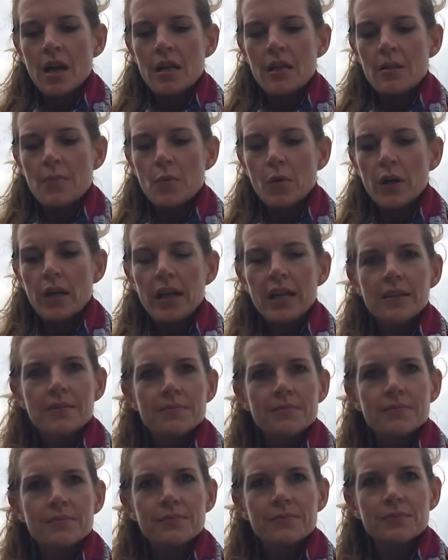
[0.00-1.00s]
in the morning,
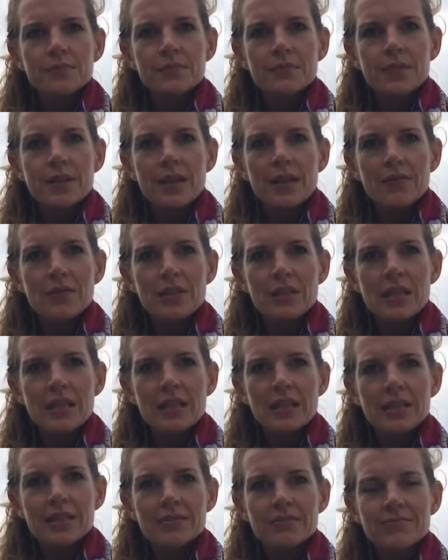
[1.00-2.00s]
after
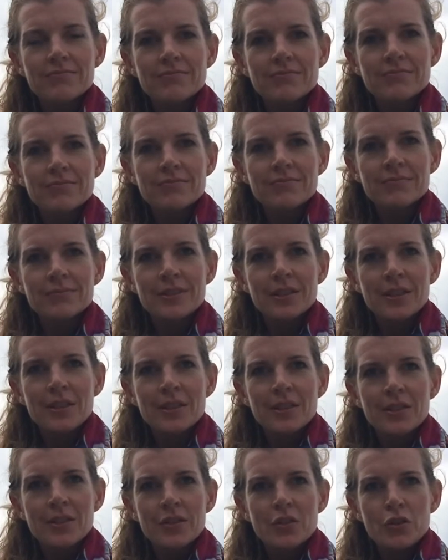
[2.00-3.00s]
taking
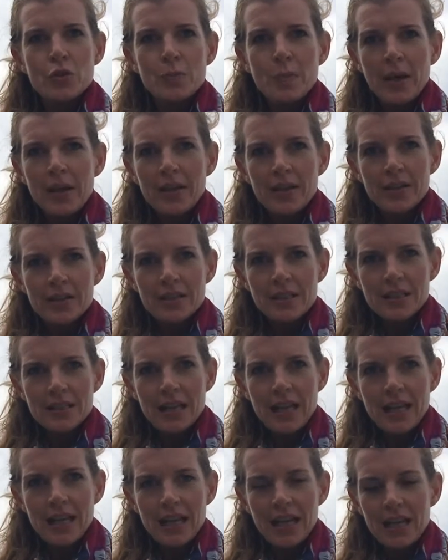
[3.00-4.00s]
2 painkillers at
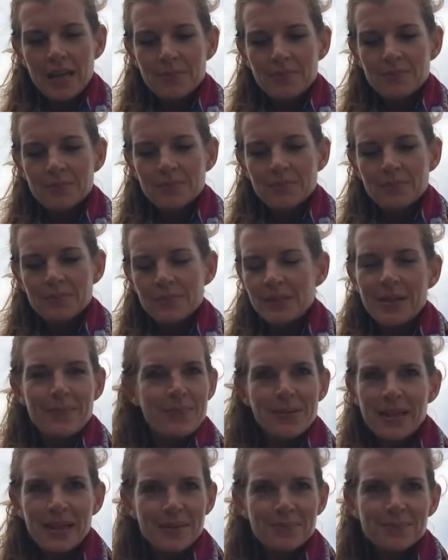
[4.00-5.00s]

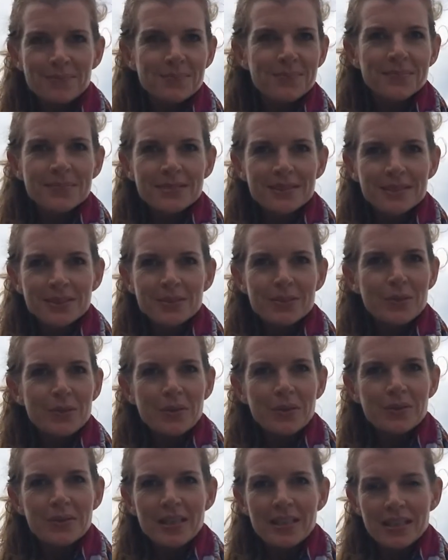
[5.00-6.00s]
10 p.m.,
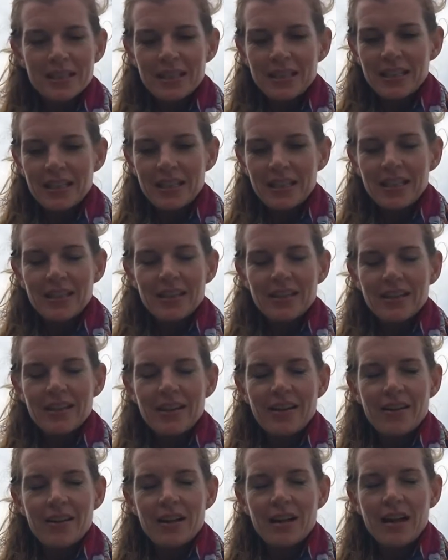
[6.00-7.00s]
2 at 1:30,
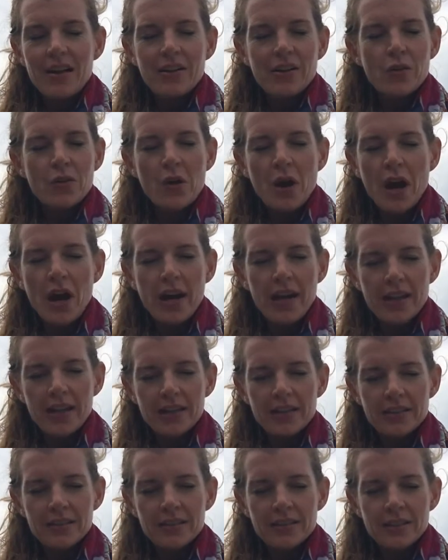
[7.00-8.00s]

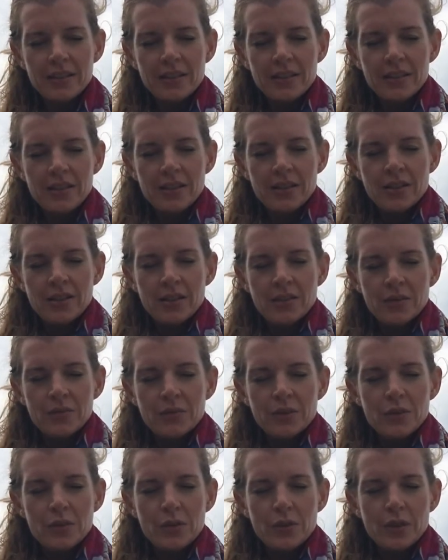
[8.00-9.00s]
crying,
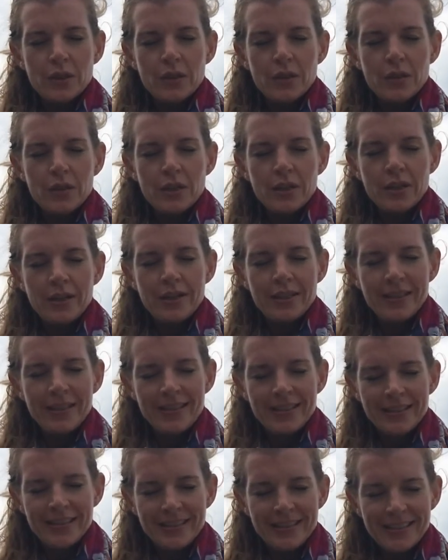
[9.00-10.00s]
wondering
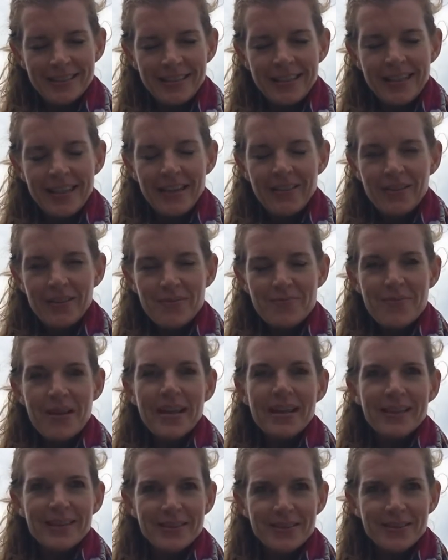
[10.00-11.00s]
if I'd
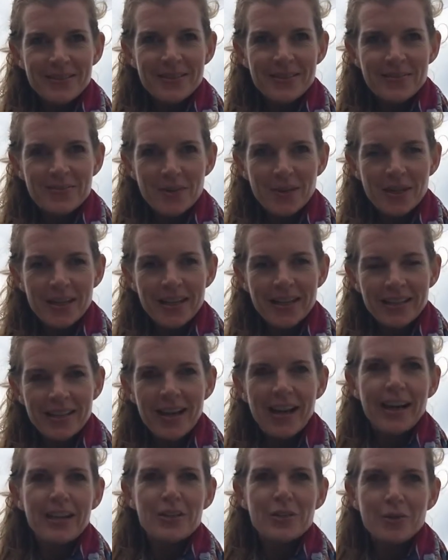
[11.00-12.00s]
make it through to the morning.
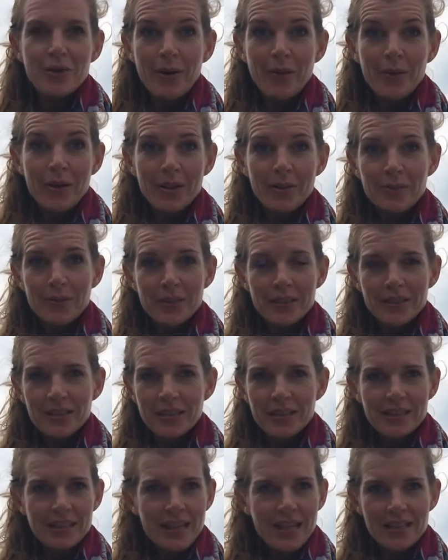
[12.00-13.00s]
I knew I would, but
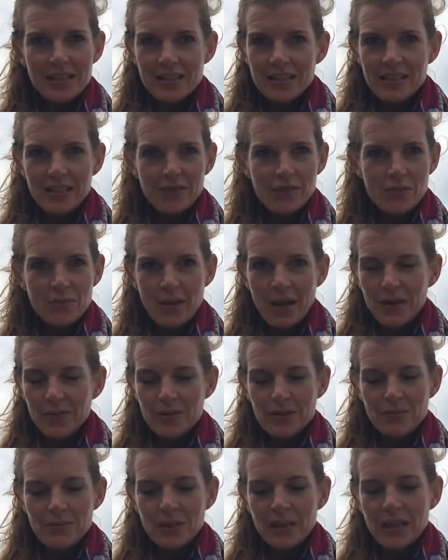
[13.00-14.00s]
the intensity of the pain
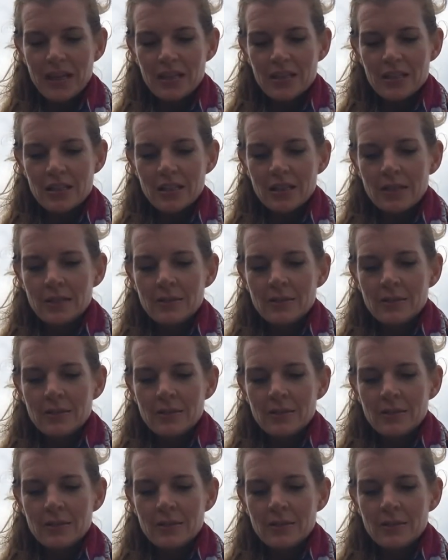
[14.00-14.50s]
was something else.